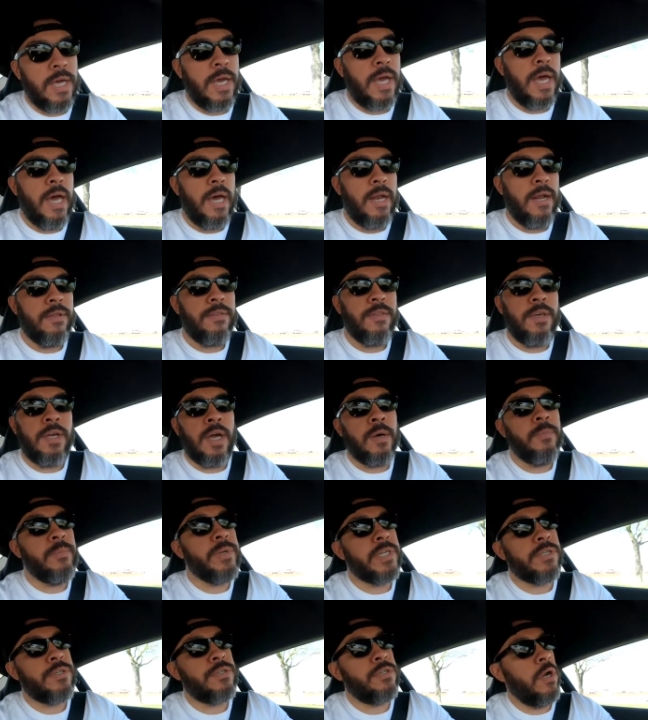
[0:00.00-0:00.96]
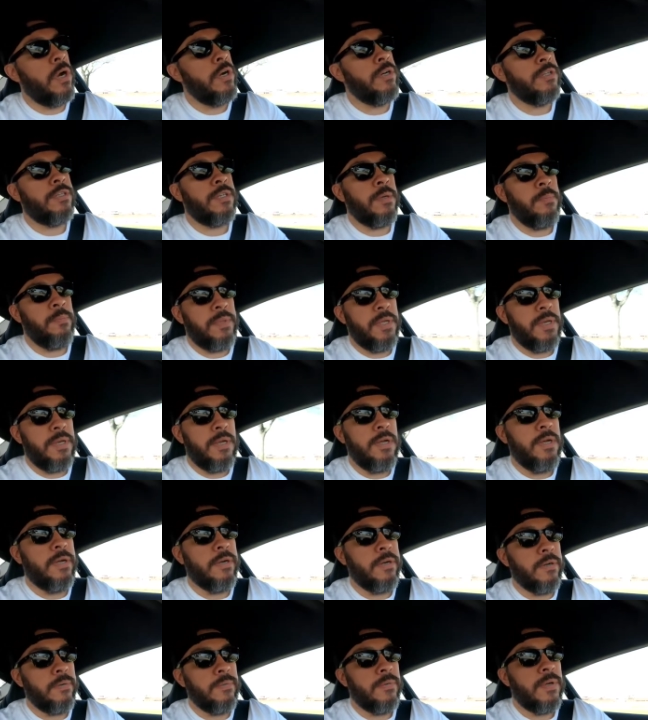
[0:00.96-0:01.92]
And I think I'm going to start something
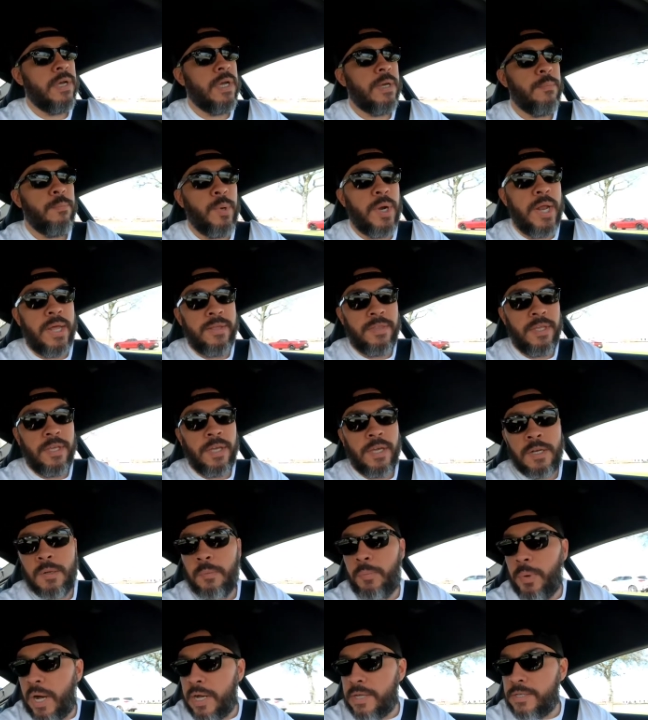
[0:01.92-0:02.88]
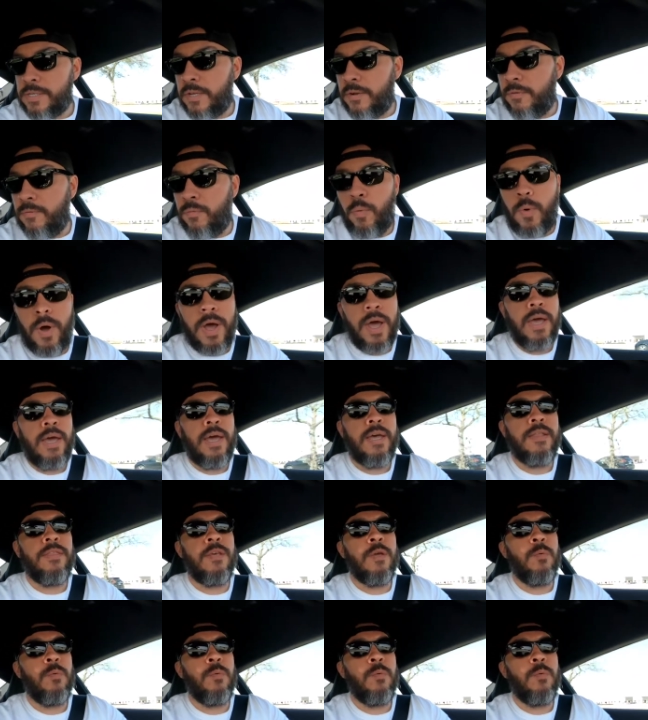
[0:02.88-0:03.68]
here, but I think in a positive way.